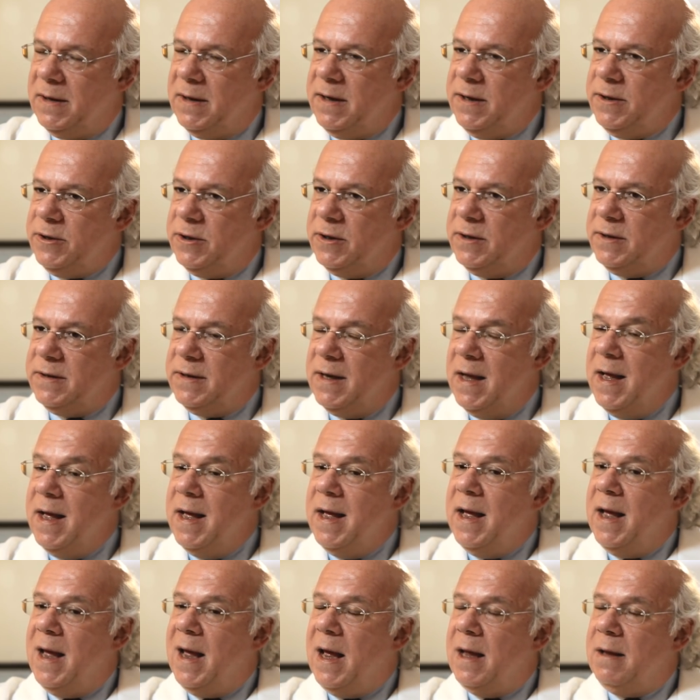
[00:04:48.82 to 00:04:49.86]
lesions,
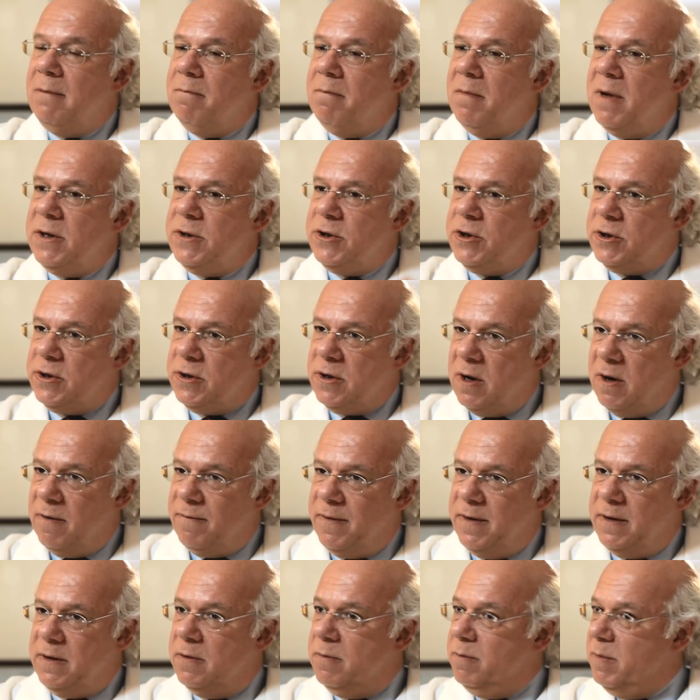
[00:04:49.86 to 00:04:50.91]
and much of
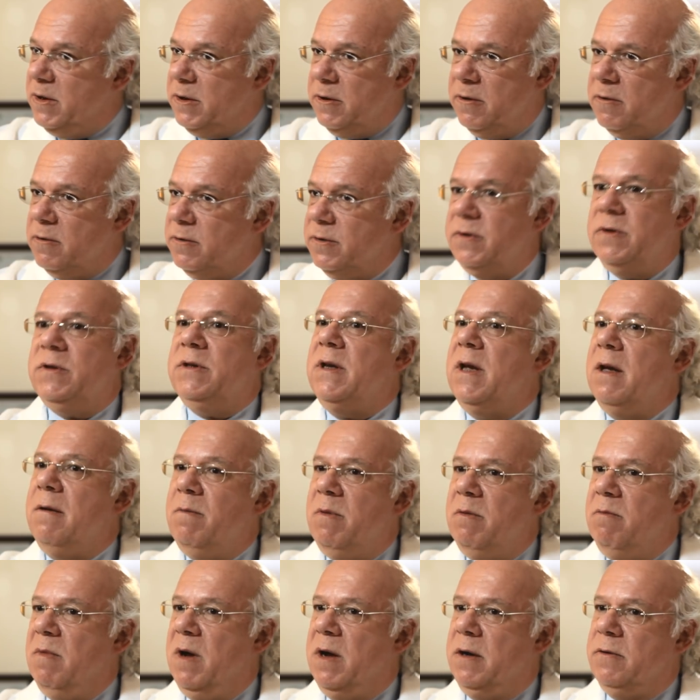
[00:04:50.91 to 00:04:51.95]
endometriosis can
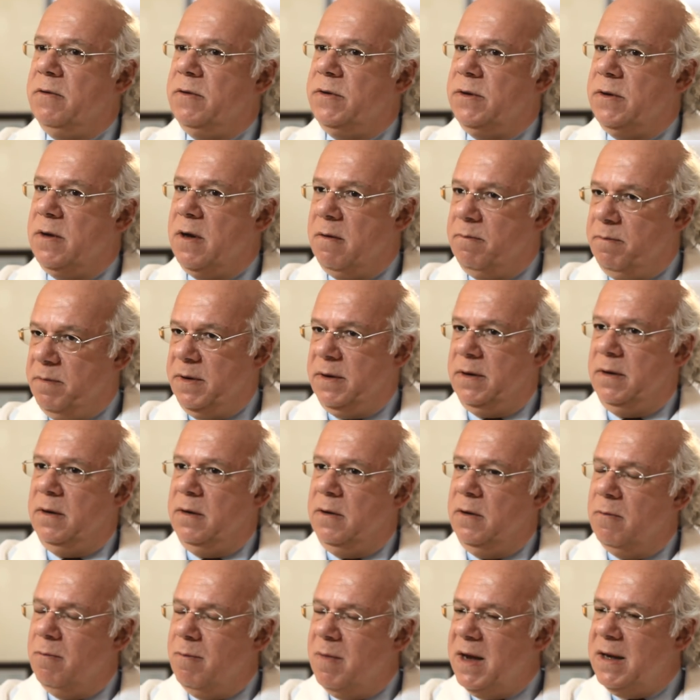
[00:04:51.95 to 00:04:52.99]
be microscopic.
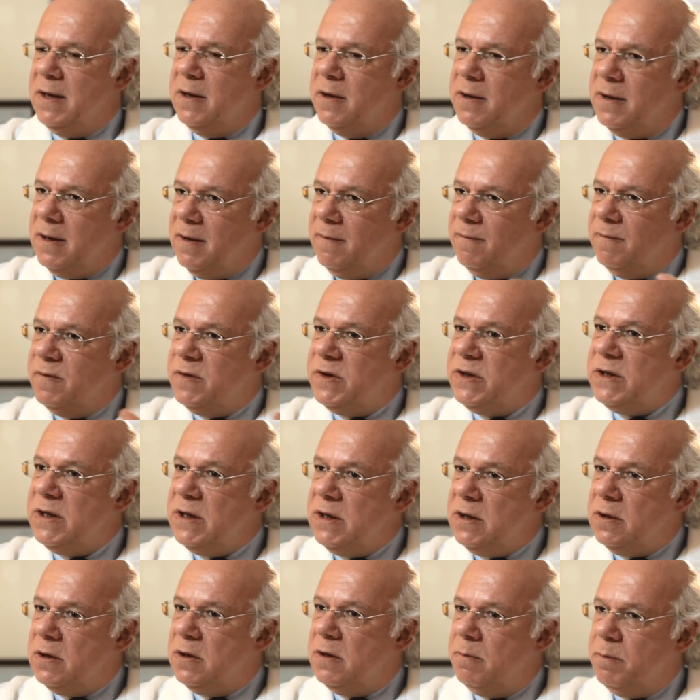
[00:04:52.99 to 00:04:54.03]
You may not even
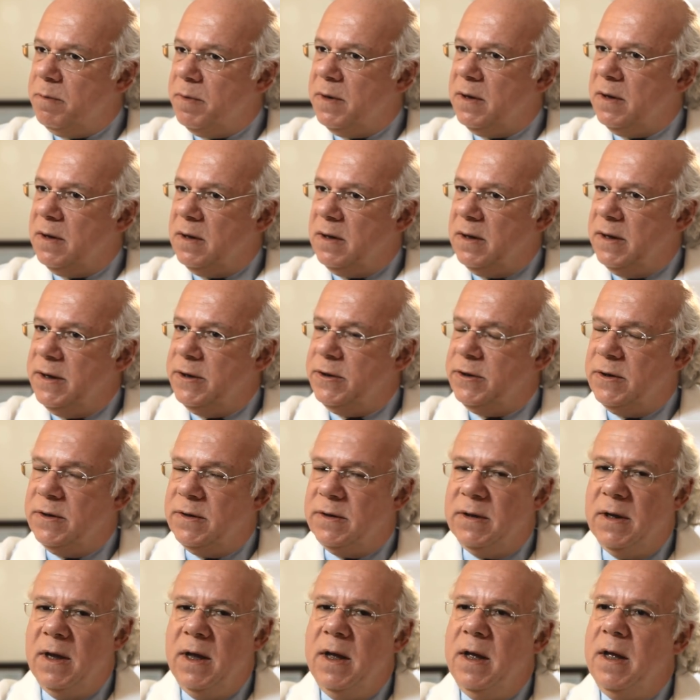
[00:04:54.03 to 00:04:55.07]
see typical
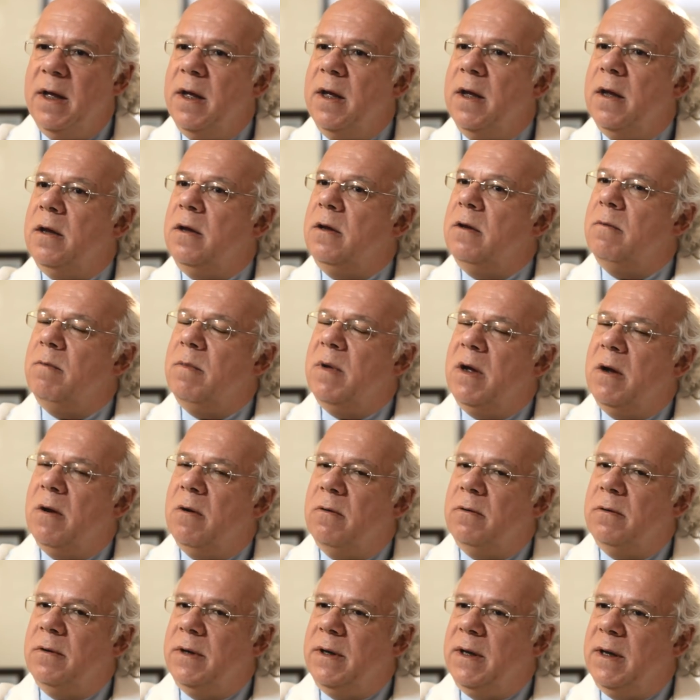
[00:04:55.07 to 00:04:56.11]
lesions you may
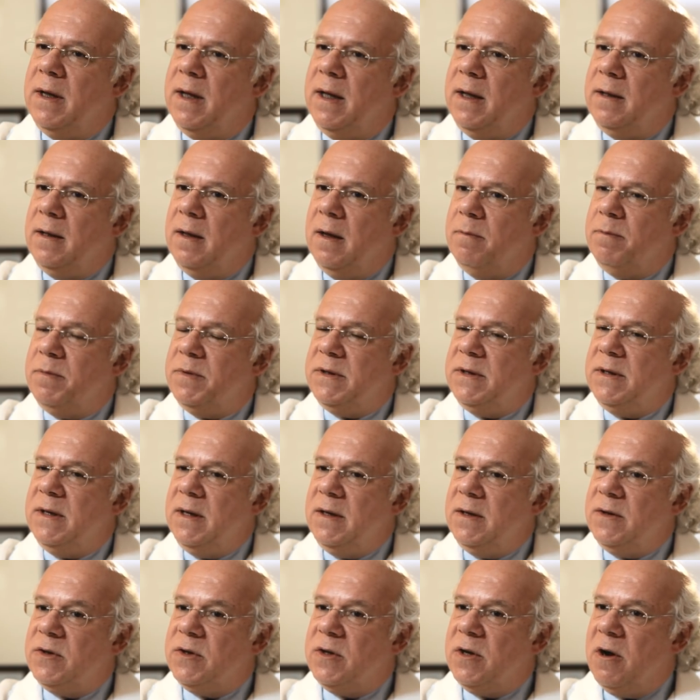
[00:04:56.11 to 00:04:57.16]
only end up
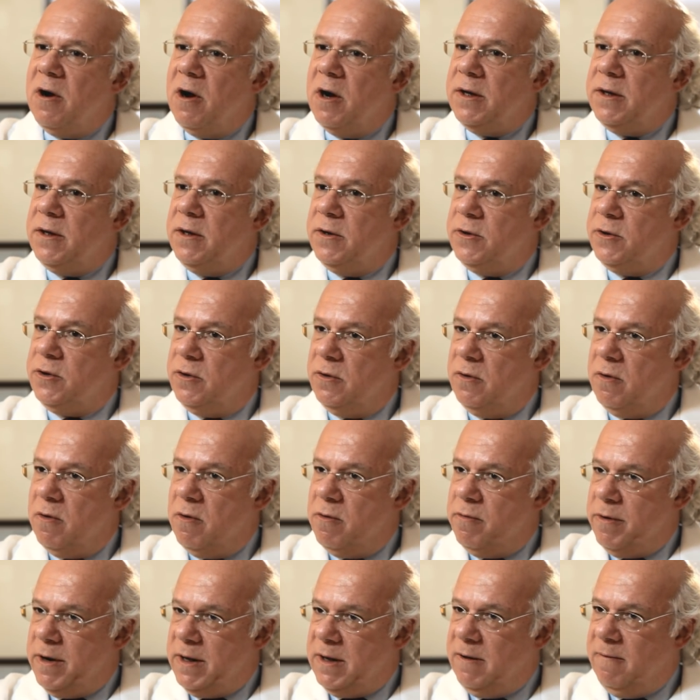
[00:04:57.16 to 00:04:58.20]
seeing scar tissue
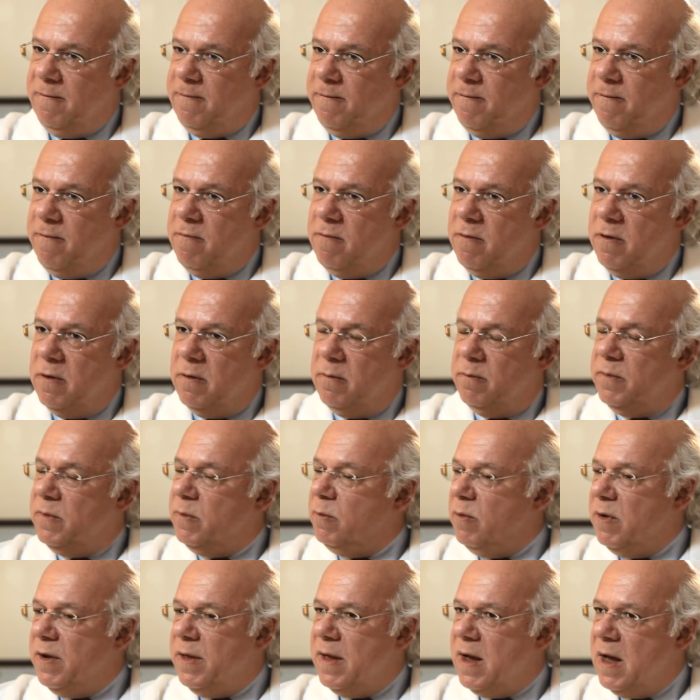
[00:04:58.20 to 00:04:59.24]
already formed
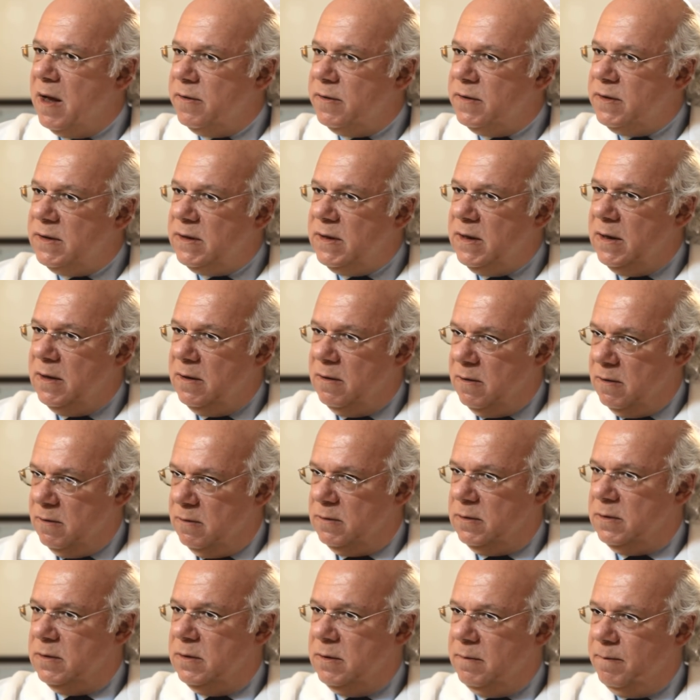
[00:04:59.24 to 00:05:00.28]
without seeing
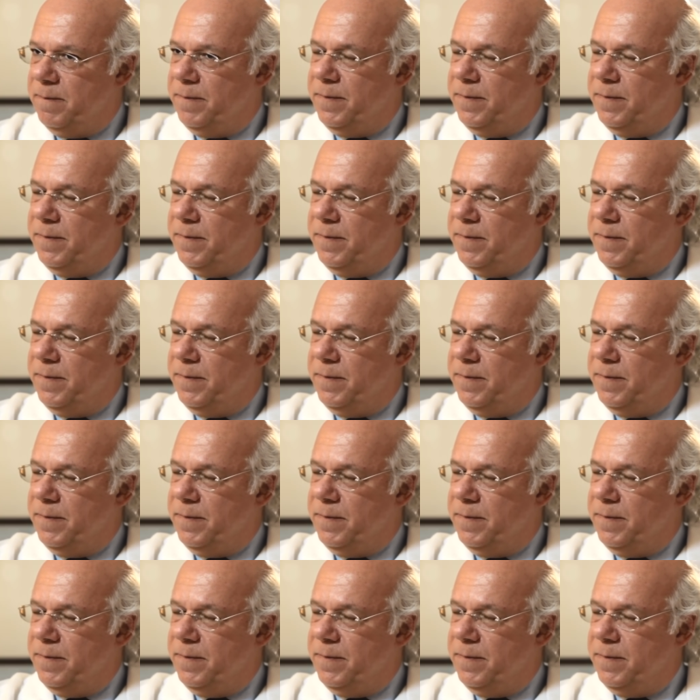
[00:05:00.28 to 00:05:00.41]
those,